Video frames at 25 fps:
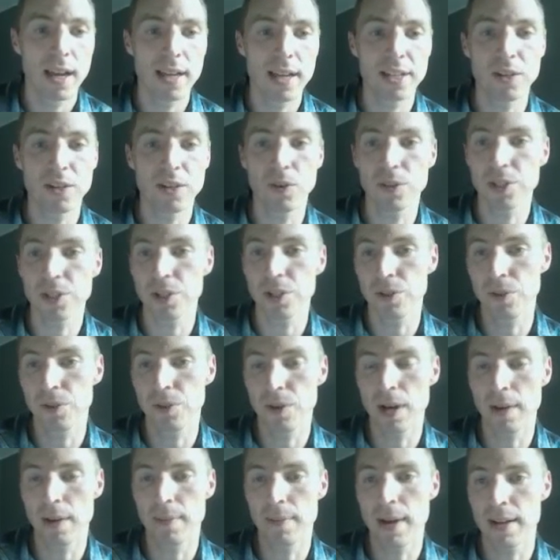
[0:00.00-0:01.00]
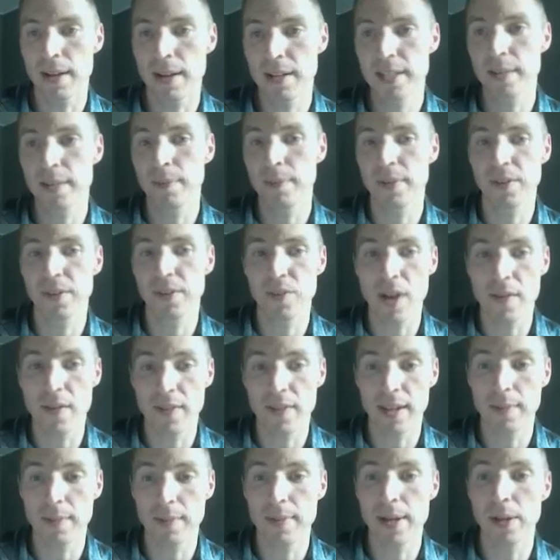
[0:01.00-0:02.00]
It's also, some of you I've
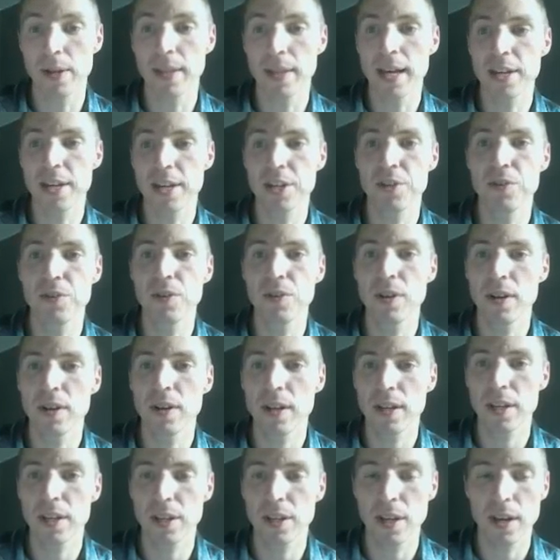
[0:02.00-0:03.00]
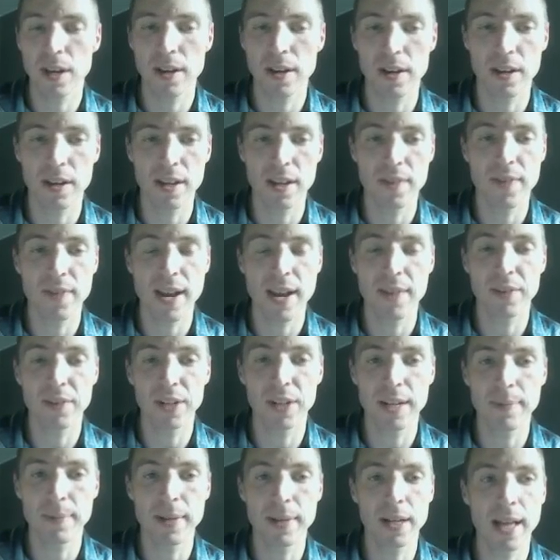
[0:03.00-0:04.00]
emailed that to if I have
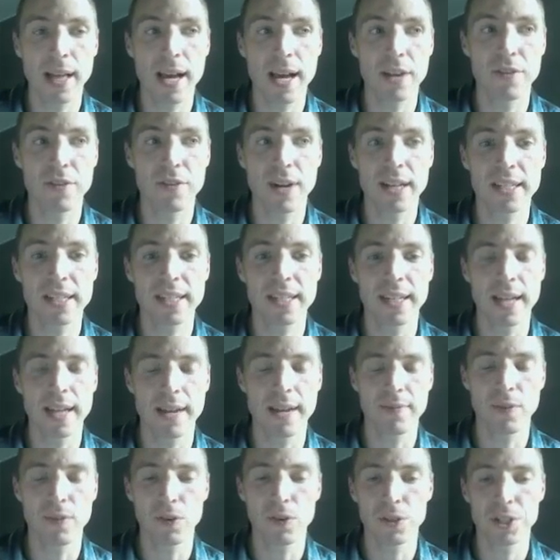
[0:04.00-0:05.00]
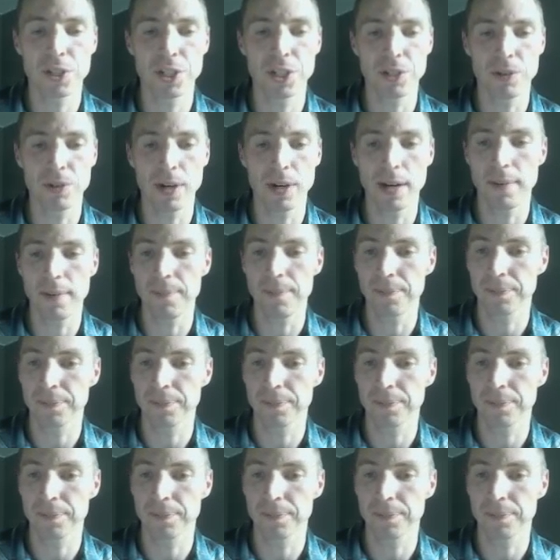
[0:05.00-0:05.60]
your email address, and I've also